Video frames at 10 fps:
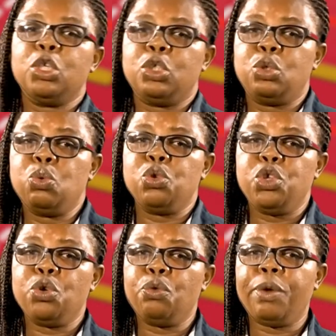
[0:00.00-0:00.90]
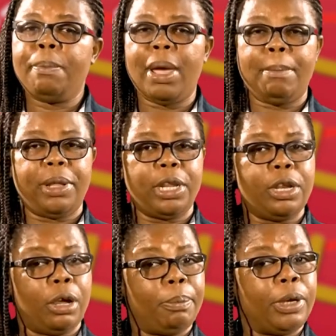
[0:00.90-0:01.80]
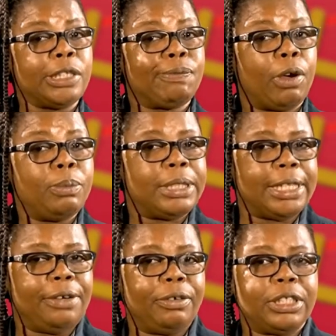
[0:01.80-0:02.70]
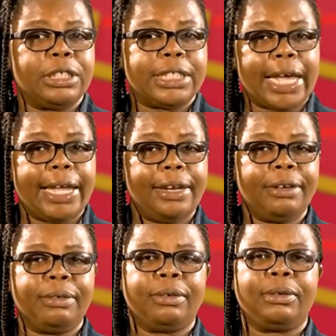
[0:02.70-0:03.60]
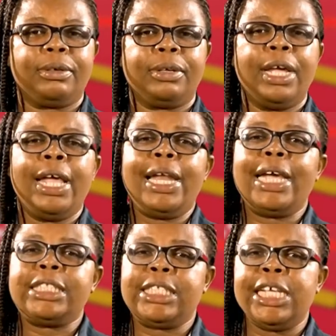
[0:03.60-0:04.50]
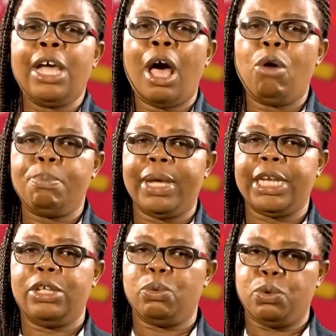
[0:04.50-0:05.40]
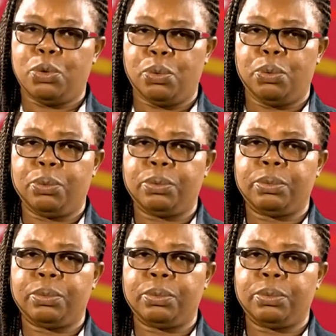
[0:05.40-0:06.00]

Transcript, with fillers: Do you remember the numbers from 0 to 10? Let's see how many you know.